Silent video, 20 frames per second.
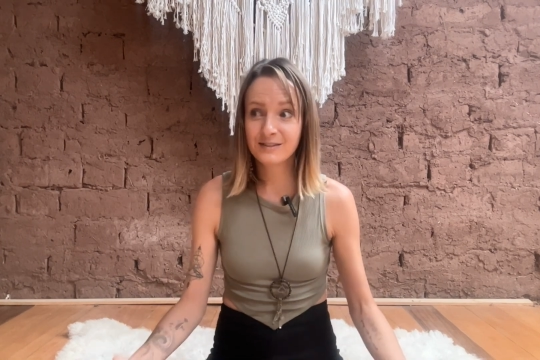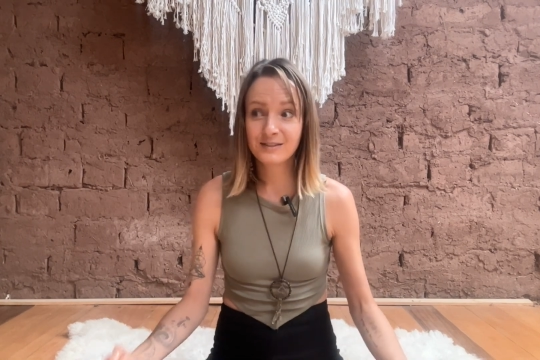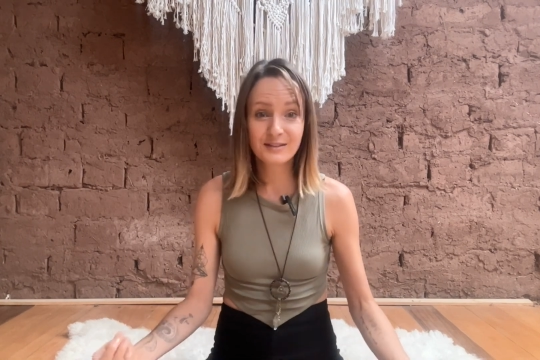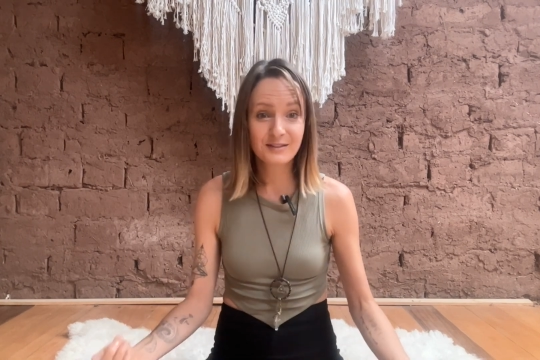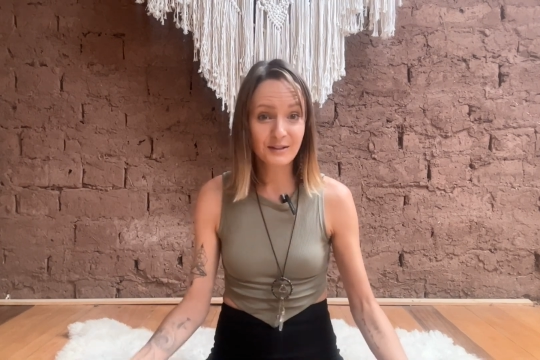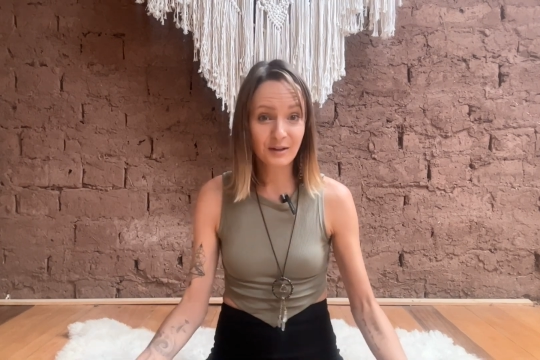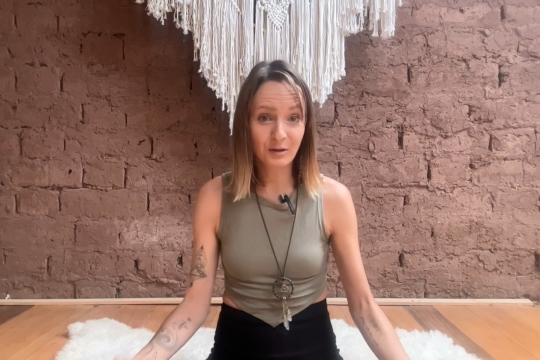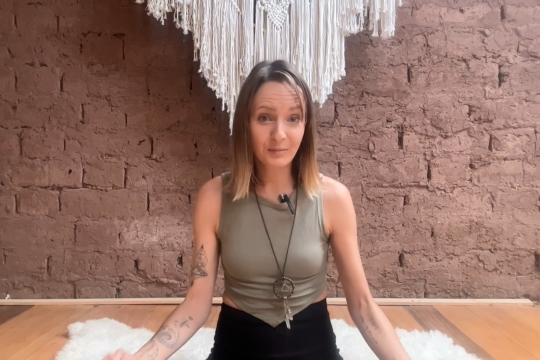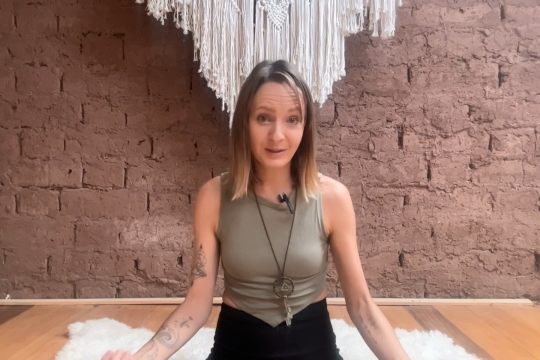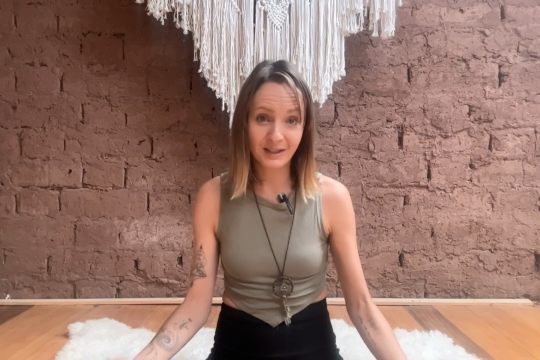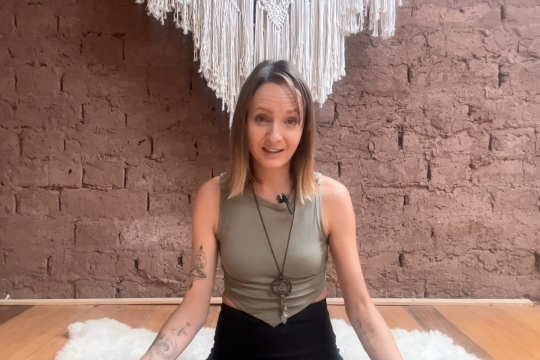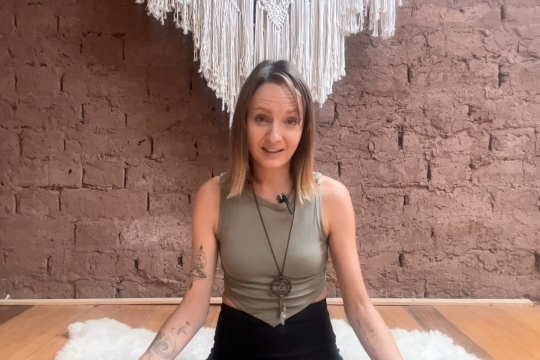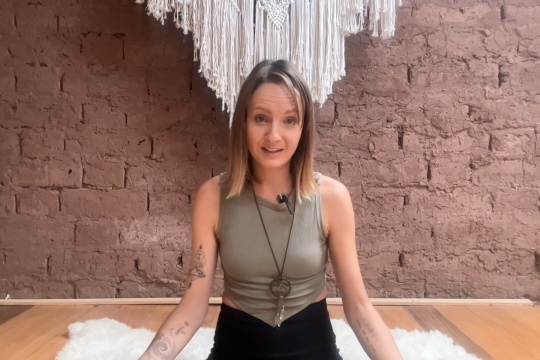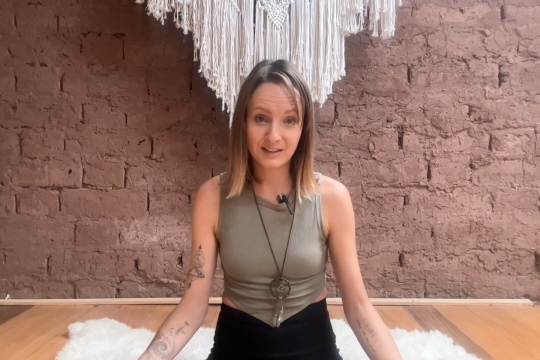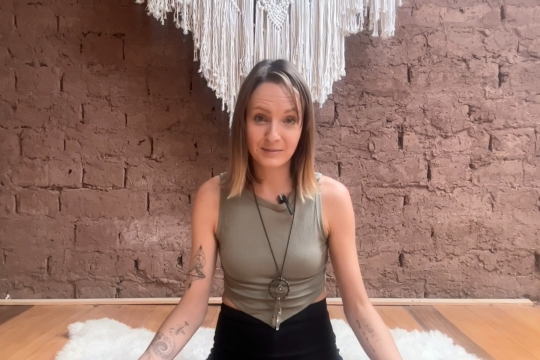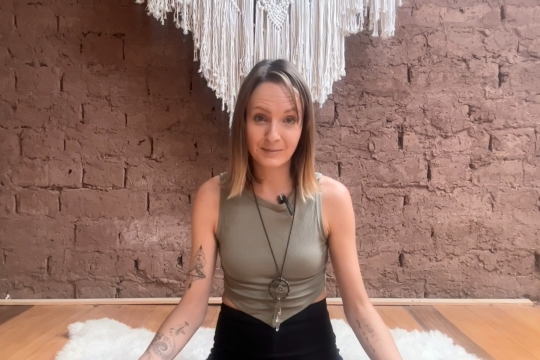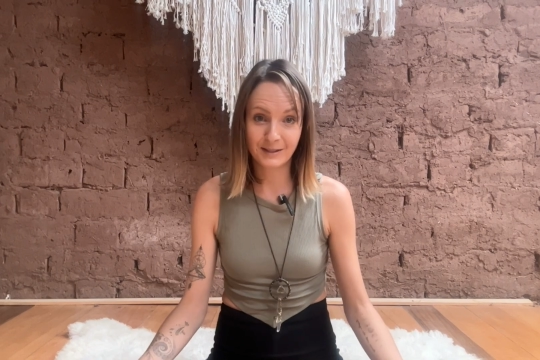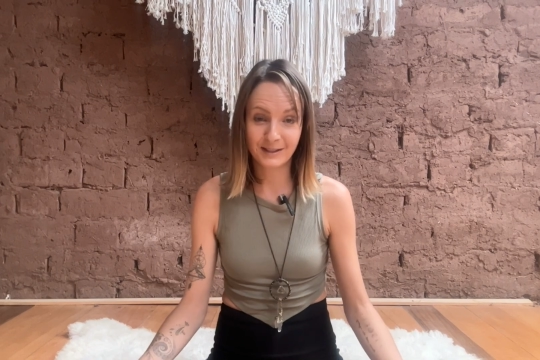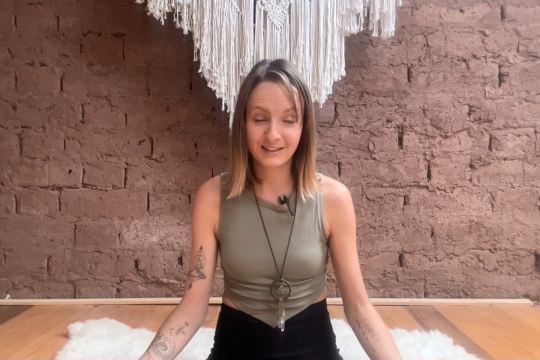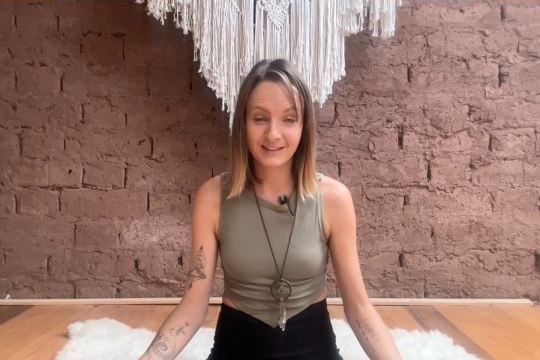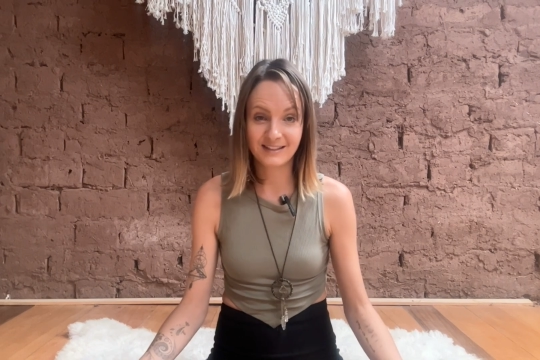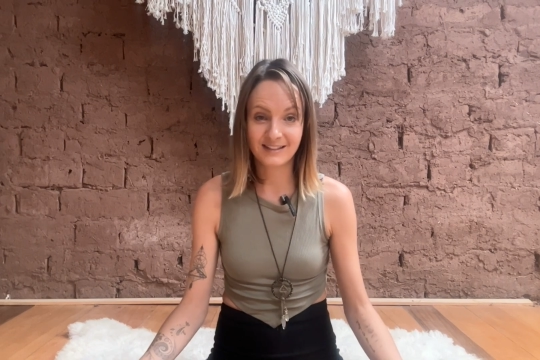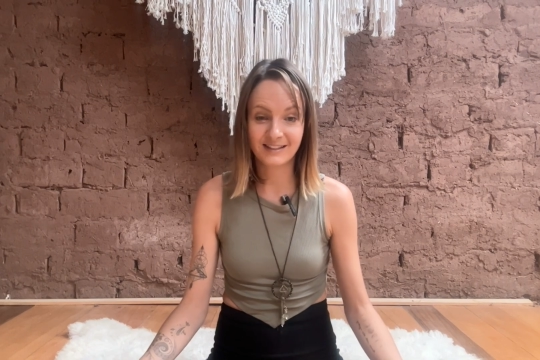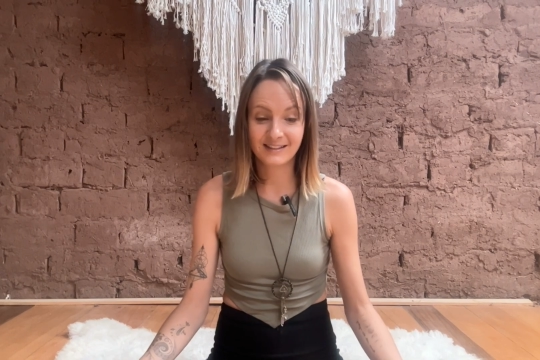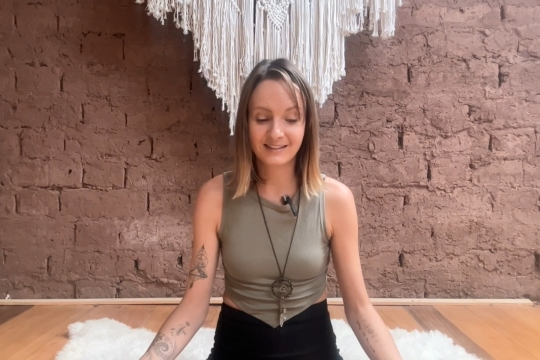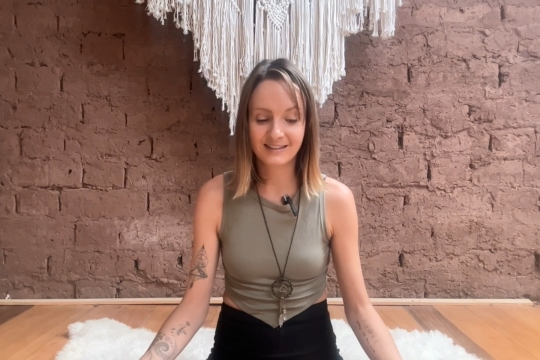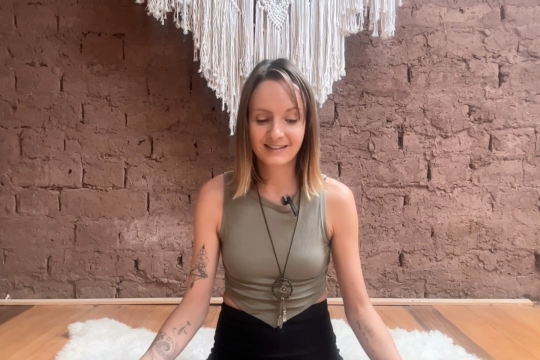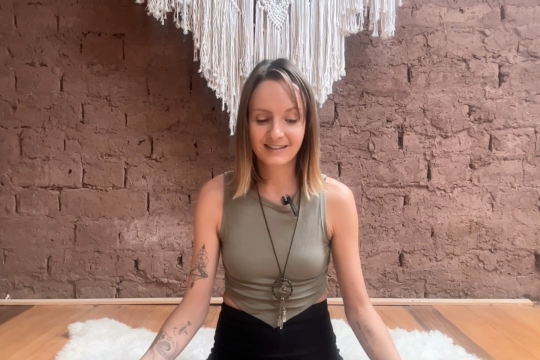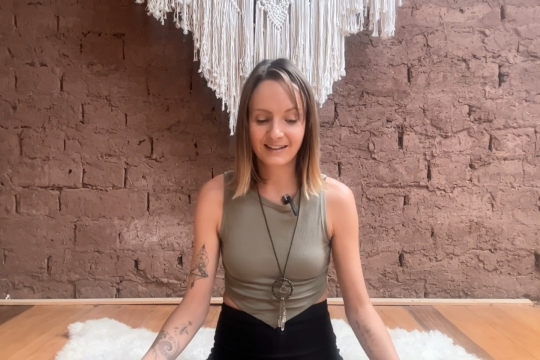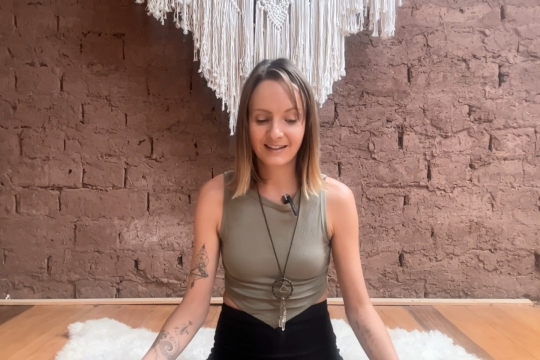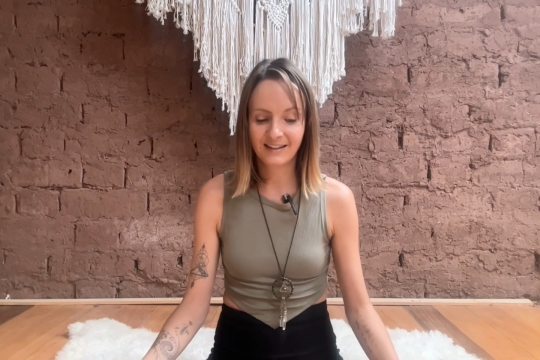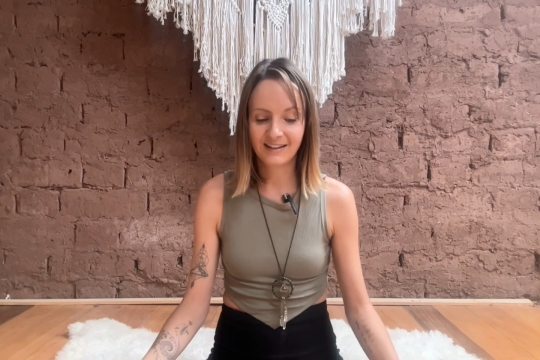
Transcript: so many experiences.